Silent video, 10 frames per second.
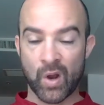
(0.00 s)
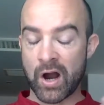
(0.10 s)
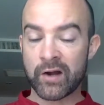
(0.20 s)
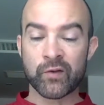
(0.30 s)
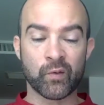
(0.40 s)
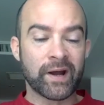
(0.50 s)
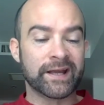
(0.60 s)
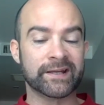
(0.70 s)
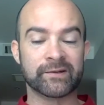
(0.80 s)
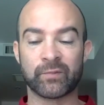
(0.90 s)
Either
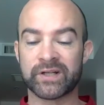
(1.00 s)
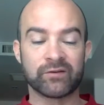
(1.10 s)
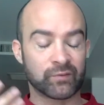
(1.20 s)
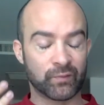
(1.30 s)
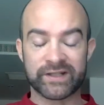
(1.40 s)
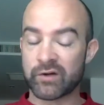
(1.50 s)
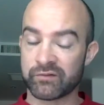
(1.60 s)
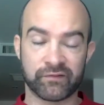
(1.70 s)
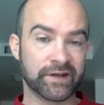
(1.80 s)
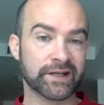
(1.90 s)
way, we
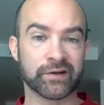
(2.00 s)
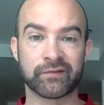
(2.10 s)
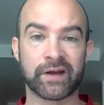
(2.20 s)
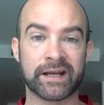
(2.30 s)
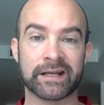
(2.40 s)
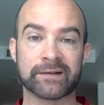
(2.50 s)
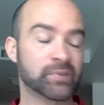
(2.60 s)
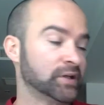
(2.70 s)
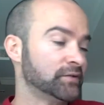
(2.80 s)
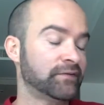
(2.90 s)
don't fear the failure,
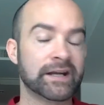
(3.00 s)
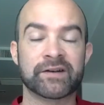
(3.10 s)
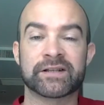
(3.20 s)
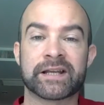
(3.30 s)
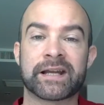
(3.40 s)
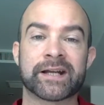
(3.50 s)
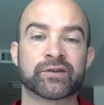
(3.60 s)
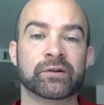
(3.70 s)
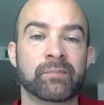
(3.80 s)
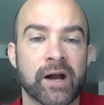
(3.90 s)
because failure is a
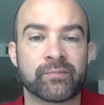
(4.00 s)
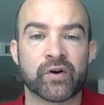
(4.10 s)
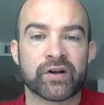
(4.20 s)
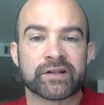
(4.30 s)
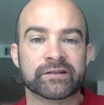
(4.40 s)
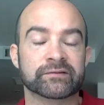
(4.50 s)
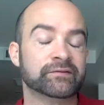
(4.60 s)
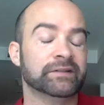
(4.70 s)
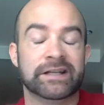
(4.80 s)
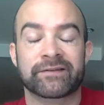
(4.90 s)
natural byproduct of
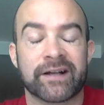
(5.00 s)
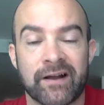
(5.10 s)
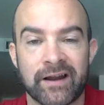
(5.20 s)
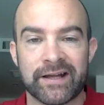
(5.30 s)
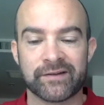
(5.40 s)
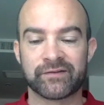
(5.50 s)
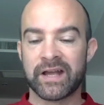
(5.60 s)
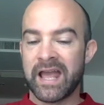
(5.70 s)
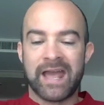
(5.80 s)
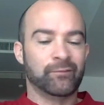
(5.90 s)
living our life.
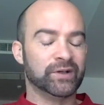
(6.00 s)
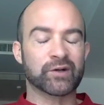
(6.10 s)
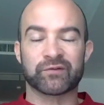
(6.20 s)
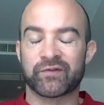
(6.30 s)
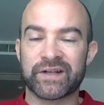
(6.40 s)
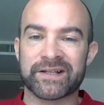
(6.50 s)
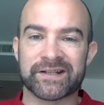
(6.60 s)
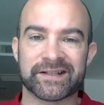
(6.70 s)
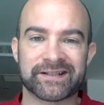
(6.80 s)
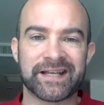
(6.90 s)
We don't fear the
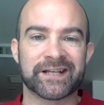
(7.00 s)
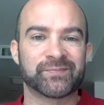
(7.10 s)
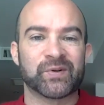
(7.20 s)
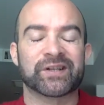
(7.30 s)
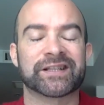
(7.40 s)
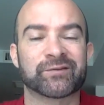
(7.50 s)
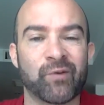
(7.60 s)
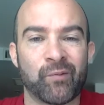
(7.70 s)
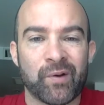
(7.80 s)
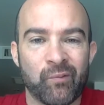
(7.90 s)
success because it's
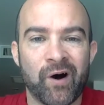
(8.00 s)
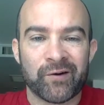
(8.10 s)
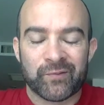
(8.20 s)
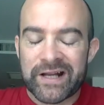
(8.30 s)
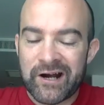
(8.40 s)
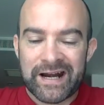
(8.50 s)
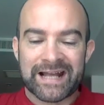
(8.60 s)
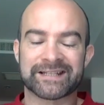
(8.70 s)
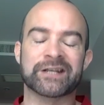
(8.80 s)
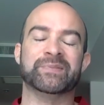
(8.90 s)
what we want. We can't
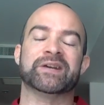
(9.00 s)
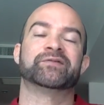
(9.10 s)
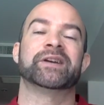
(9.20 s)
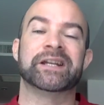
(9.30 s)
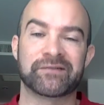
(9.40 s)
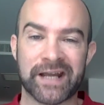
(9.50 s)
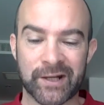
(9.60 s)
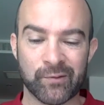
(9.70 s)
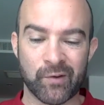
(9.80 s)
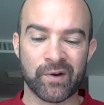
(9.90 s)
actually be afraid of getting
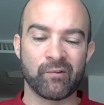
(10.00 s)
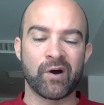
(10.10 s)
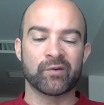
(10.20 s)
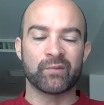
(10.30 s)
what we want.